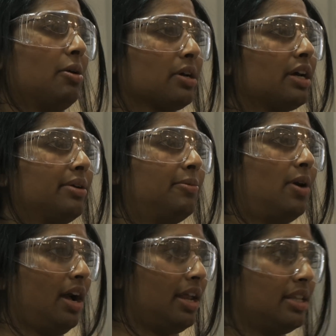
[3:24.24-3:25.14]
is what we're going to
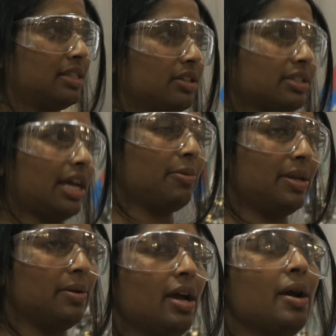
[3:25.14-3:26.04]
want. That looks okay.
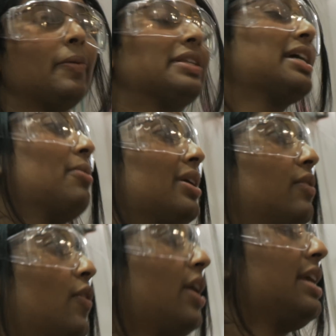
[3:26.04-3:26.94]
how we that's how
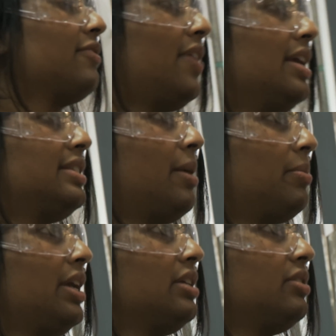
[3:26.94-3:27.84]
we're avoiding phase
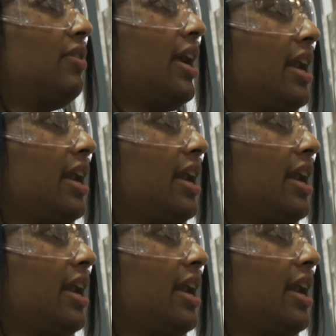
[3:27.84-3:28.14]
separation